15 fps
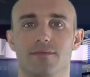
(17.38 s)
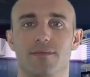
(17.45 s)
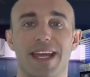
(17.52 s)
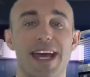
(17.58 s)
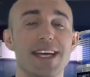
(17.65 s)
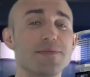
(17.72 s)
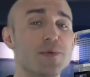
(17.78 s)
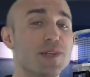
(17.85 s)

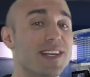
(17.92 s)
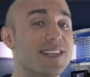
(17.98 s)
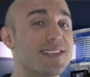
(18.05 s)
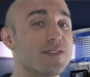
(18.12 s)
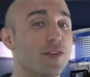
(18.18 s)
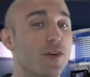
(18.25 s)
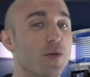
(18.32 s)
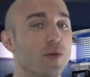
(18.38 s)
Azmodan is
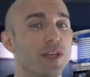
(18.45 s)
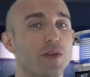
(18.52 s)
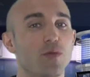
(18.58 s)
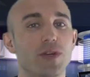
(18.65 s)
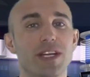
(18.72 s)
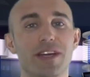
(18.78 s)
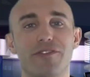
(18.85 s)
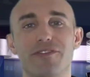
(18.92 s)
not only a
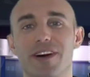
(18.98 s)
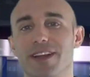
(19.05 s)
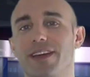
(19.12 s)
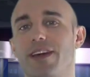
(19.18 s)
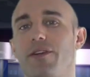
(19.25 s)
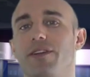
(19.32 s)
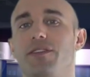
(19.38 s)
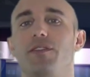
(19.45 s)
really fun
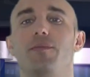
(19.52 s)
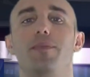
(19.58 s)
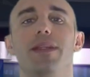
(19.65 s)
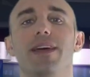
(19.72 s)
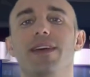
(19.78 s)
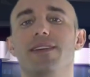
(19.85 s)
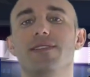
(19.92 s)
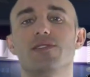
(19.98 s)
character to
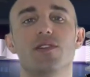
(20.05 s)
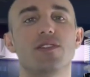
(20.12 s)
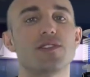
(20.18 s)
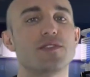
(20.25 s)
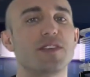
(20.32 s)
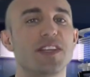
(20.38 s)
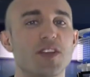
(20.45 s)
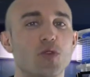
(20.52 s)
play, he's
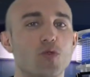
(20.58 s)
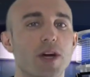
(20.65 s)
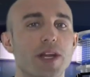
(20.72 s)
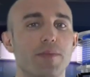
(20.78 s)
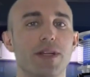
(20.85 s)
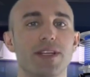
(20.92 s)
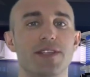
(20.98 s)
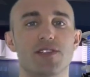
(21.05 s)
also
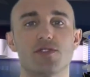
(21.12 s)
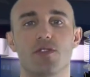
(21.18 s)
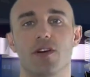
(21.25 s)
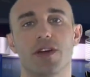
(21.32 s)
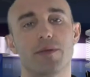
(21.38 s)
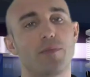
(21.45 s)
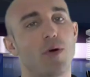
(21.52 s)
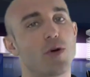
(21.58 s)
incredibly
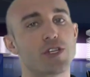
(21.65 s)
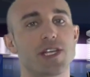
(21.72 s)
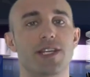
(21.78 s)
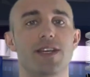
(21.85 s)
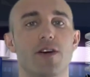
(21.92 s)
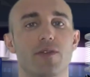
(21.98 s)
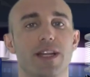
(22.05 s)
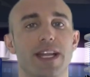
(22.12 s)
strong at pushing
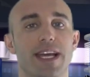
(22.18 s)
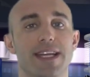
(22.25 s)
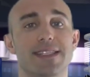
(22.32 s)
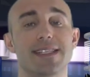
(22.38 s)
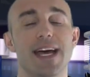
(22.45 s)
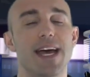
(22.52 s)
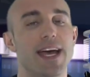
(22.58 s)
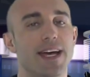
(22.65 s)
down lanes,